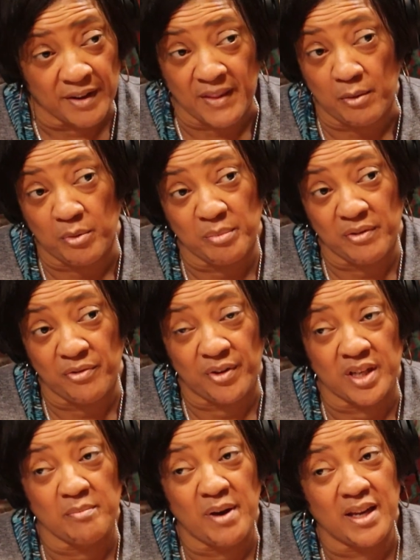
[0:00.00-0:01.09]
and that would be for
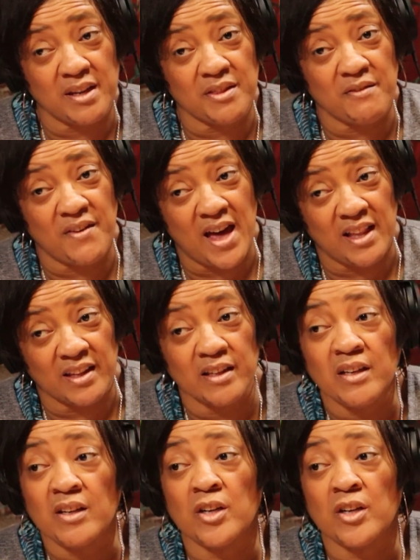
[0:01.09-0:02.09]
anybody in the Valley